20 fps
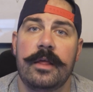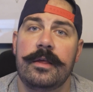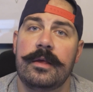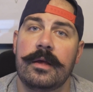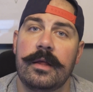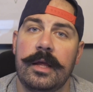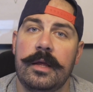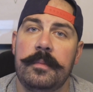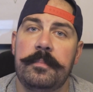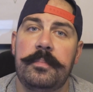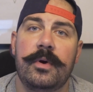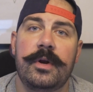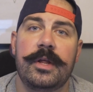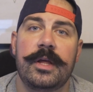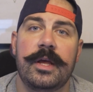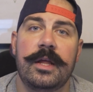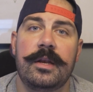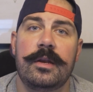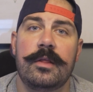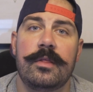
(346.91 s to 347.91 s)
You'll input
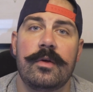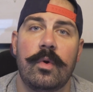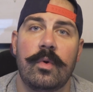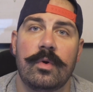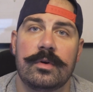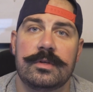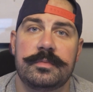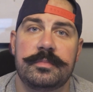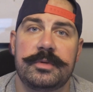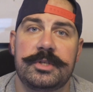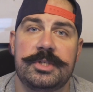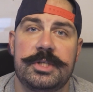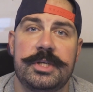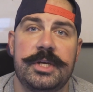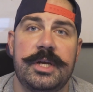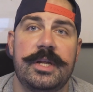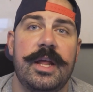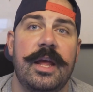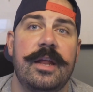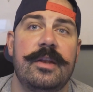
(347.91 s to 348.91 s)
it into the orange
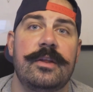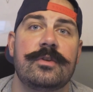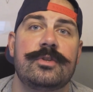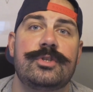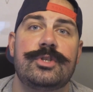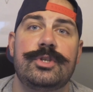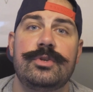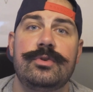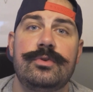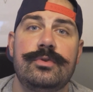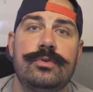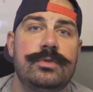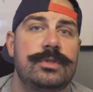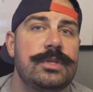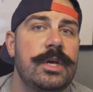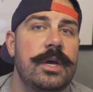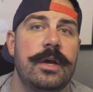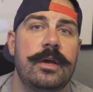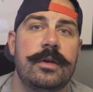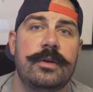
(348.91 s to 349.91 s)
machine and you'll choose